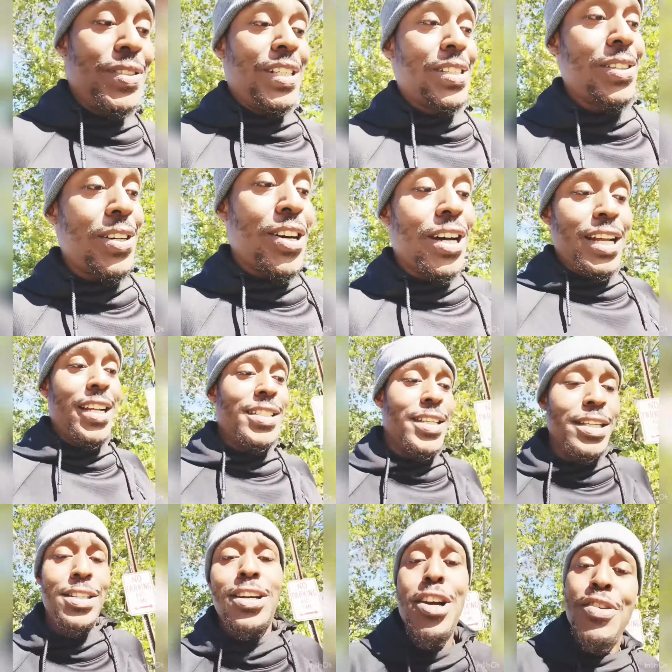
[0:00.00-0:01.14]
street so hard. Lady
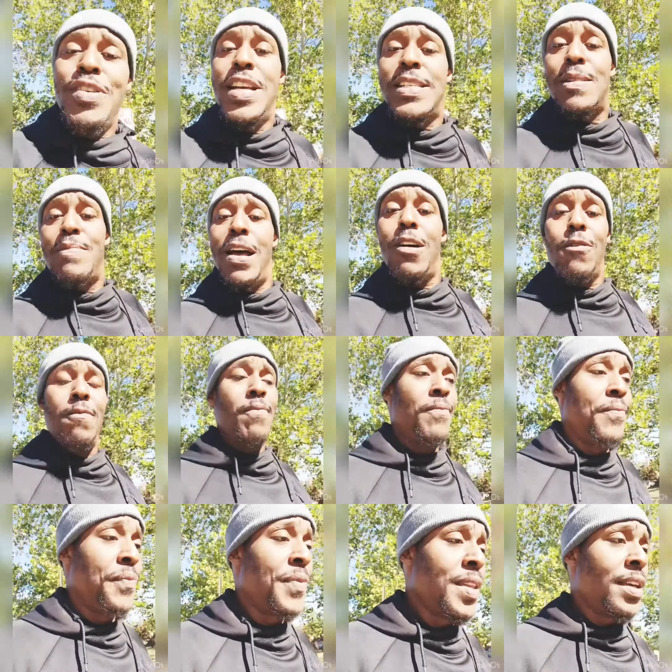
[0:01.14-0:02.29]
said, sir, you need some help?
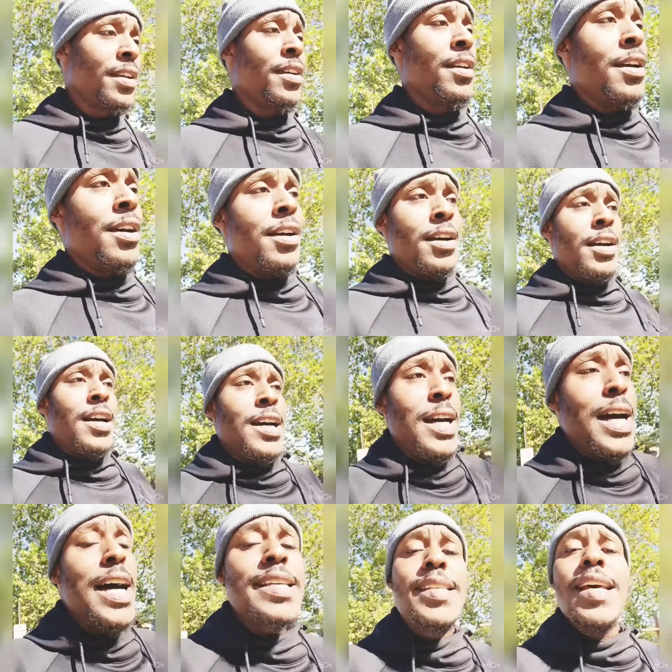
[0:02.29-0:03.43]

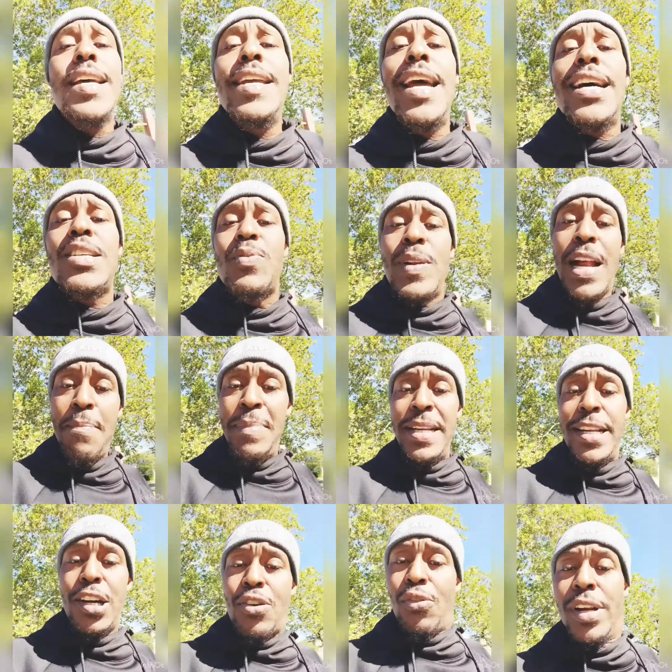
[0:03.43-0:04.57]
I said, yes. When I
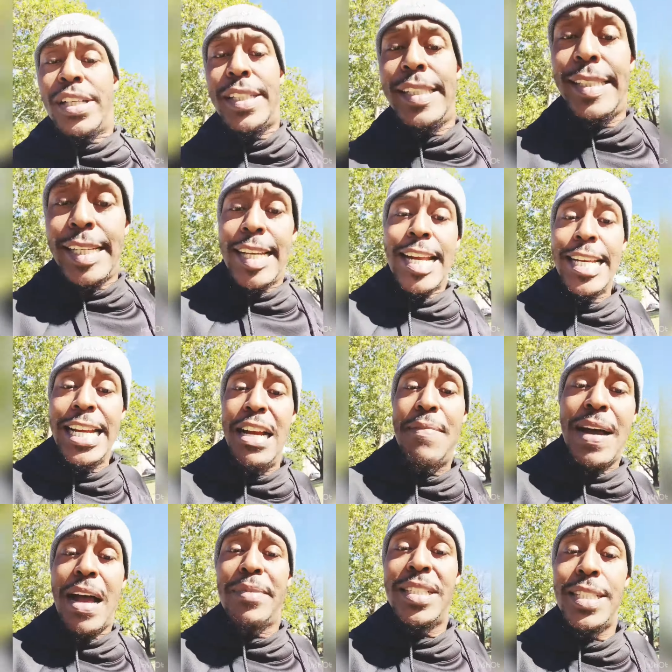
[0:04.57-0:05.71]
bent the corner, she seen that dead
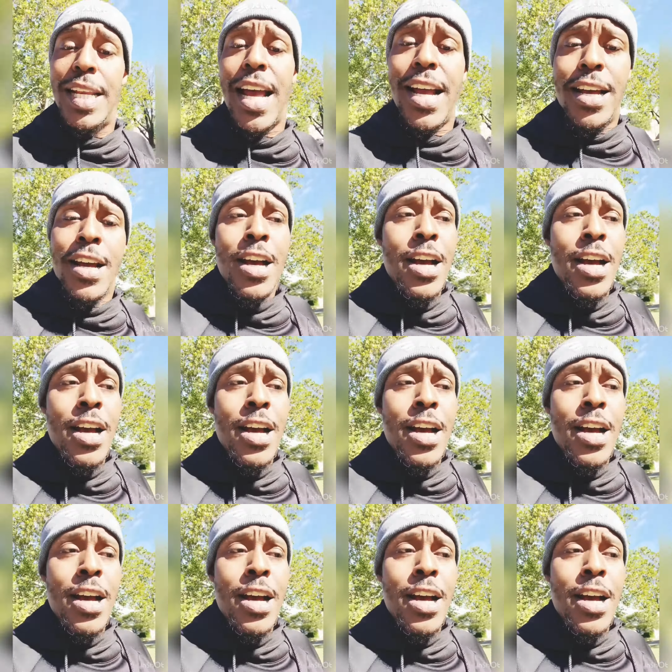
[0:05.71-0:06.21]
behind me. She said, like,